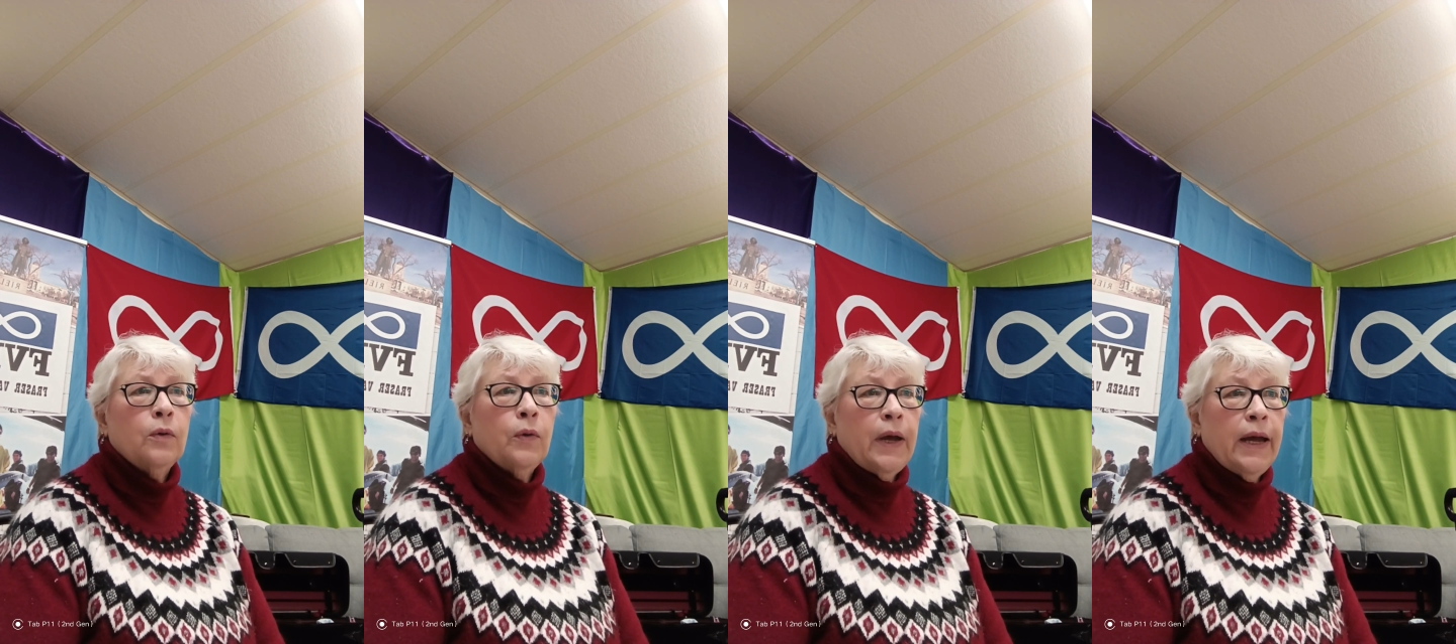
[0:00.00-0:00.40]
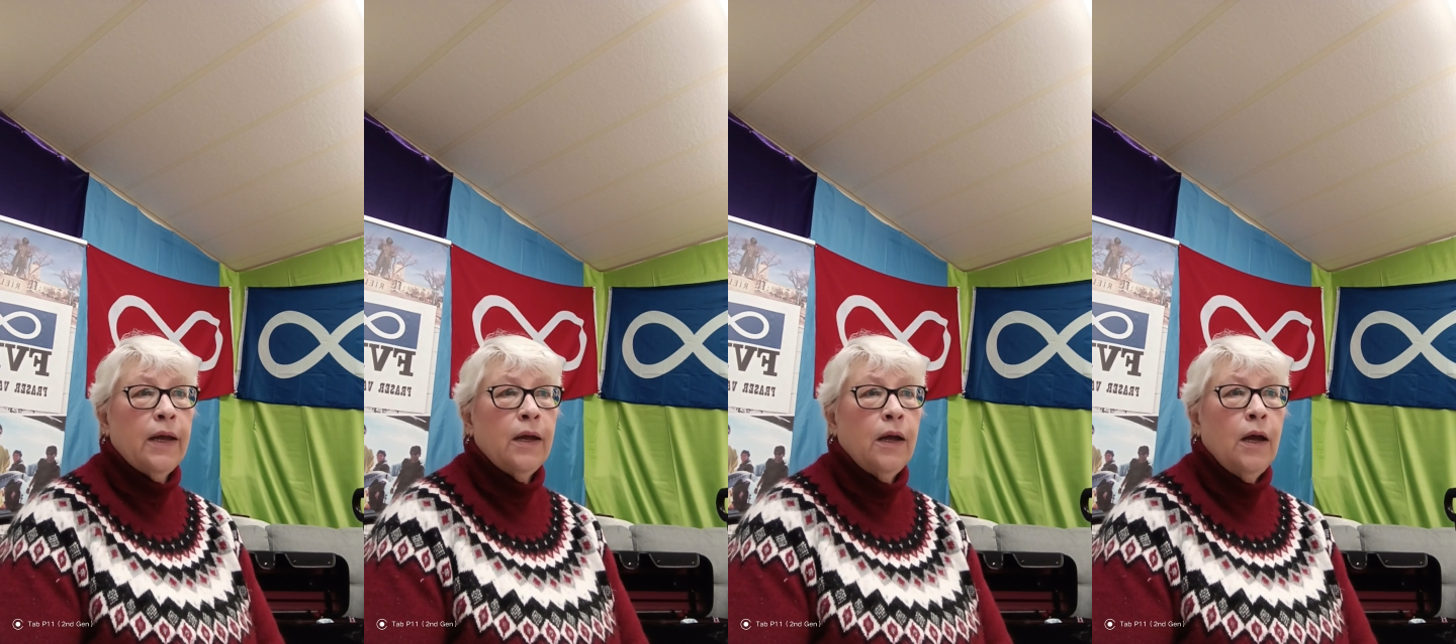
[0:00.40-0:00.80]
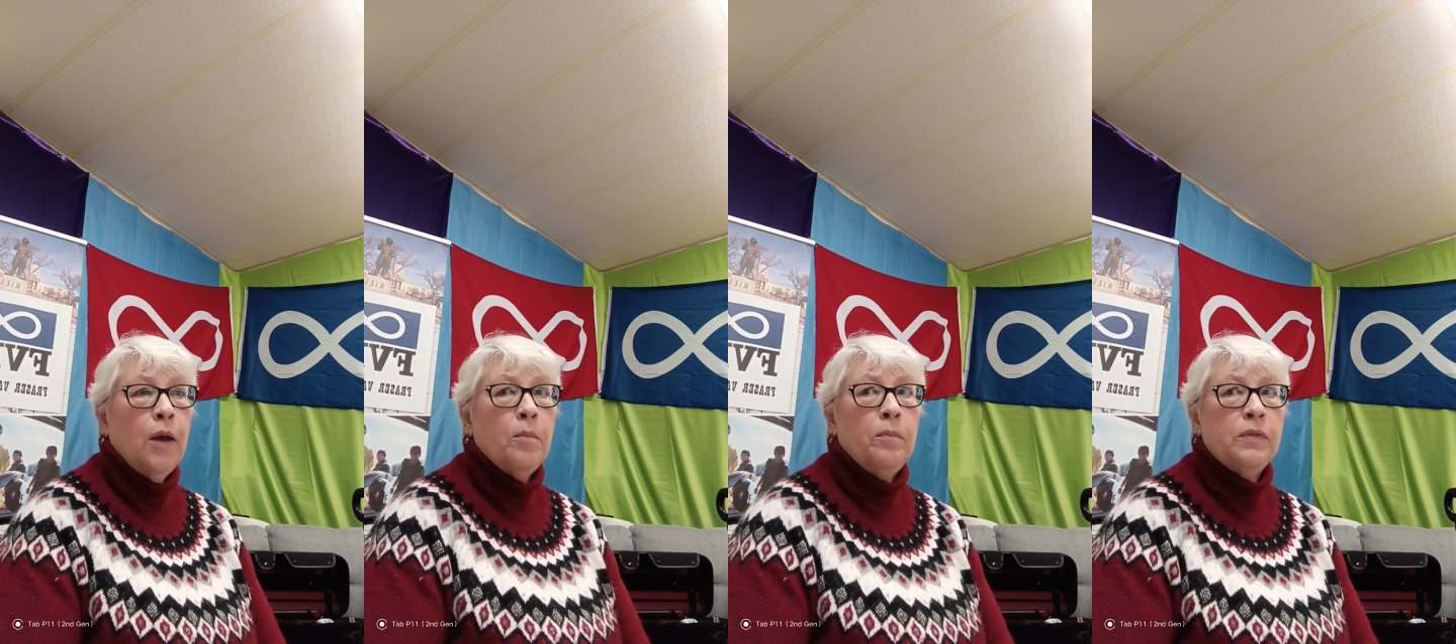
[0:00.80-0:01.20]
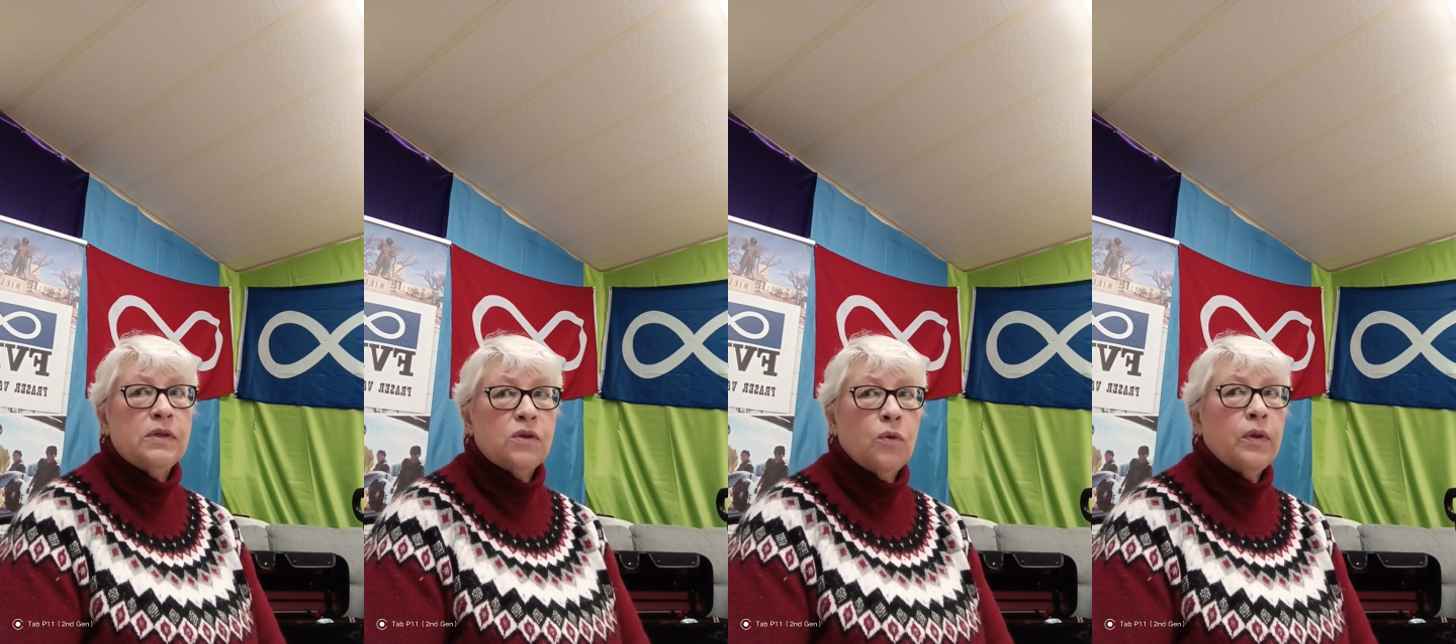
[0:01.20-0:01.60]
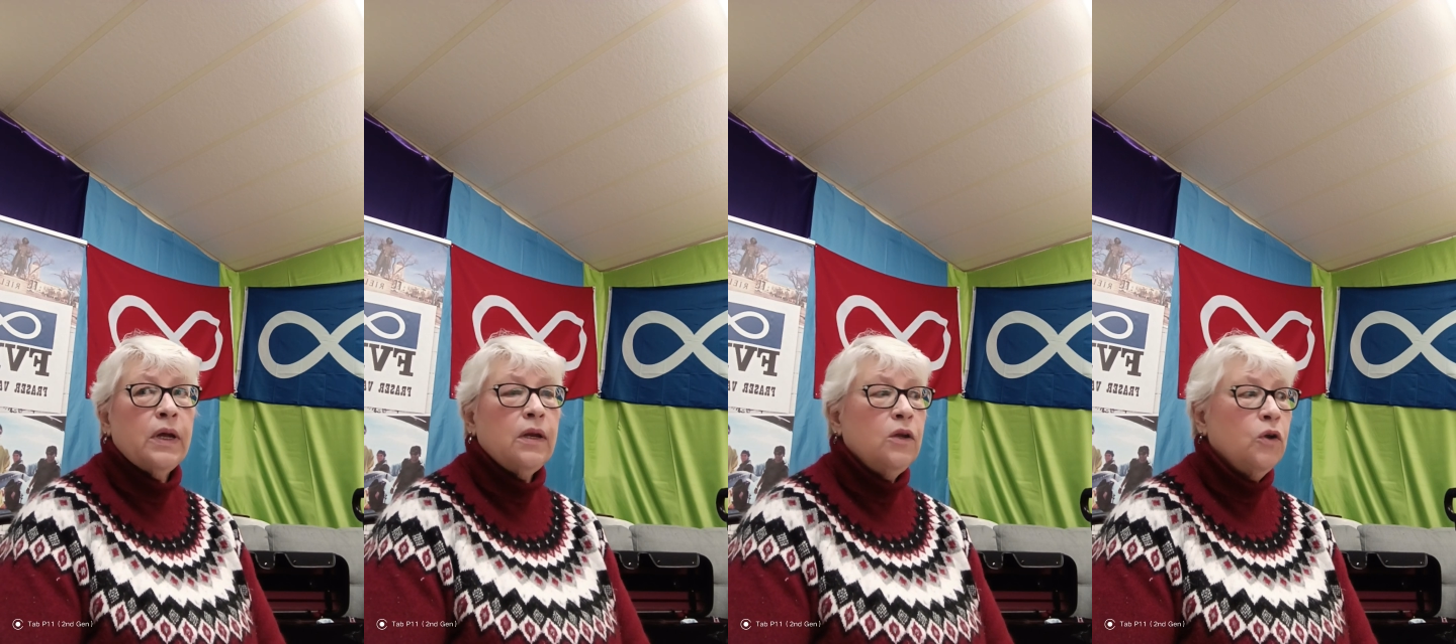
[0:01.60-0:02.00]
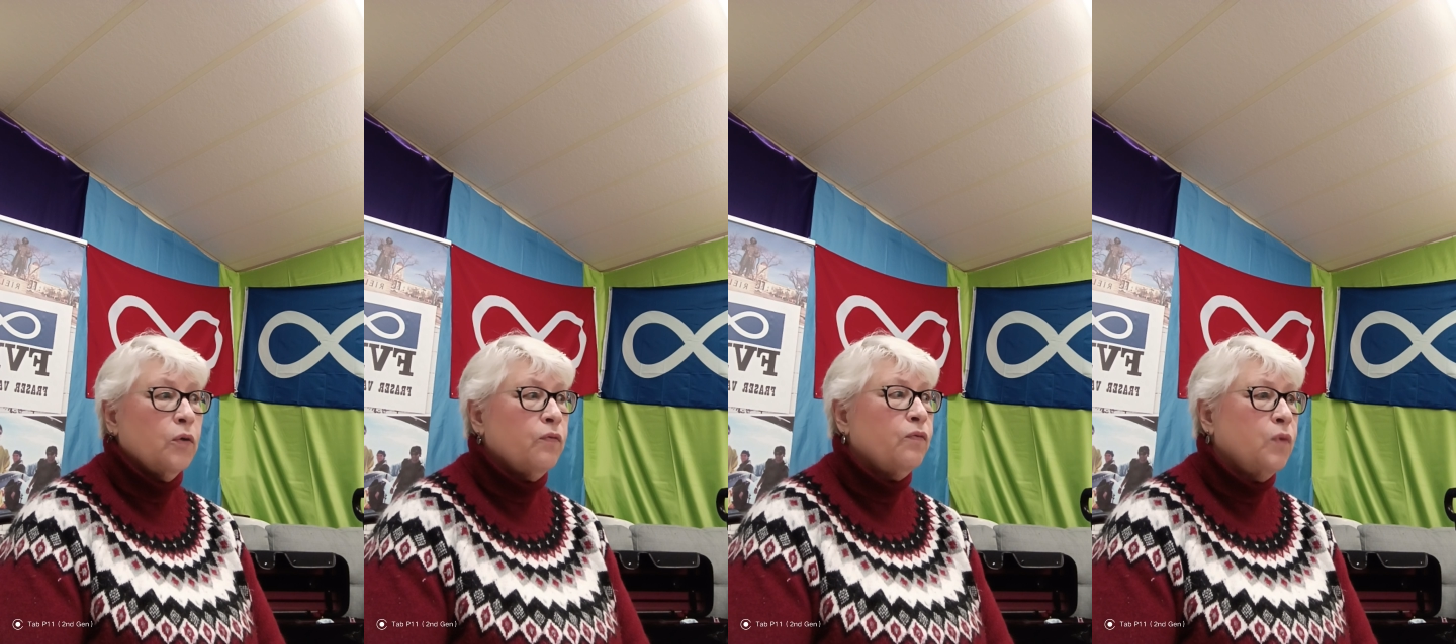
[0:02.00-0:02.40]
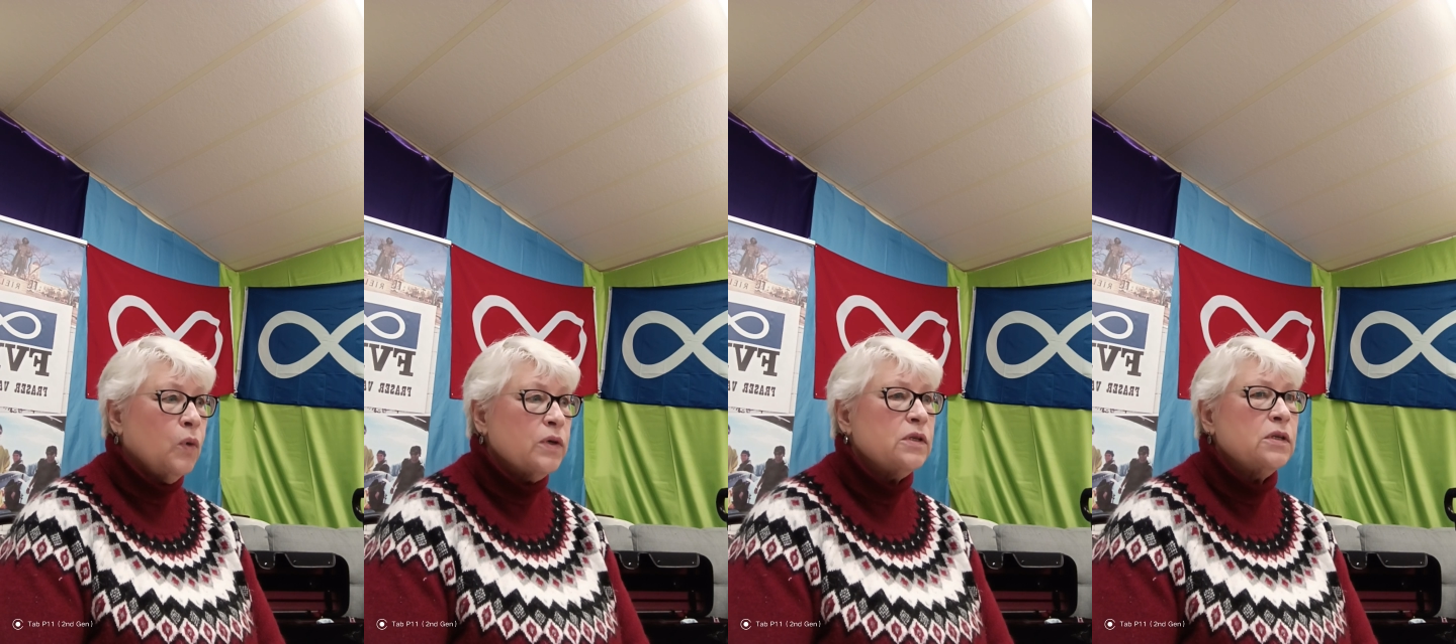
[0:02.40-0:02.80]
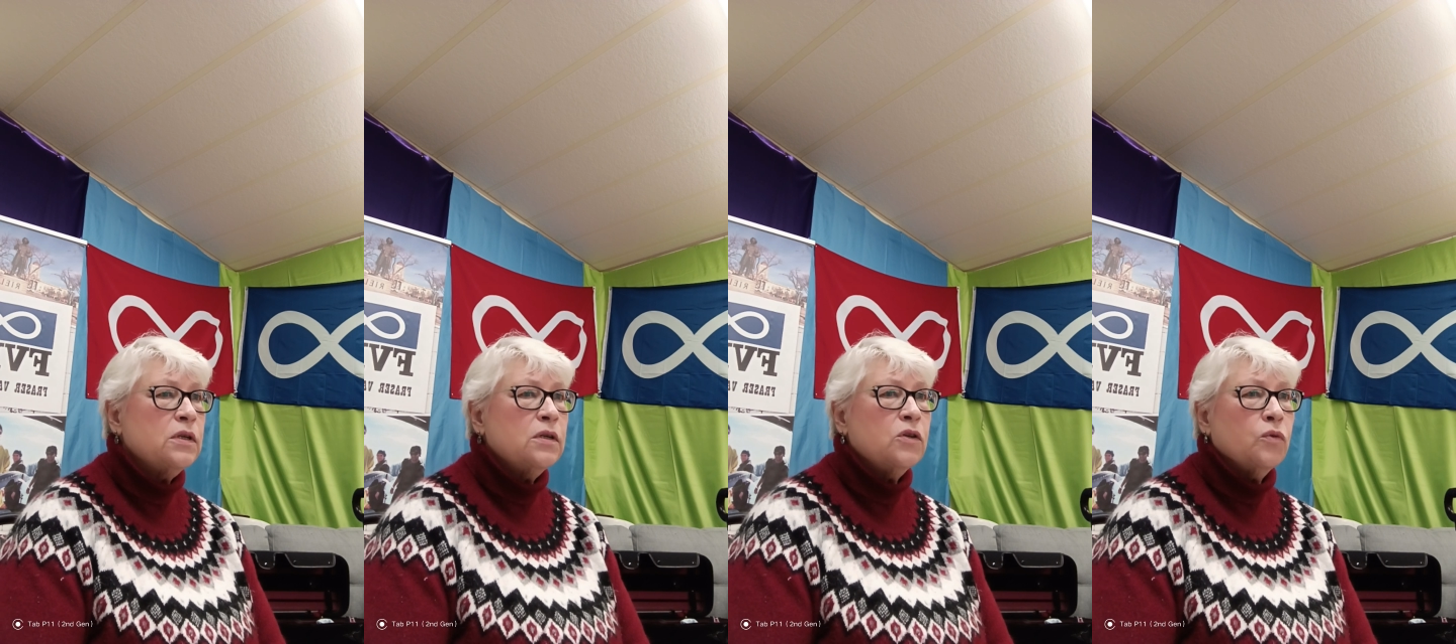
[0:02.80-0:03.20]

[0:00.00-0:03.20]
okay? So that you're forced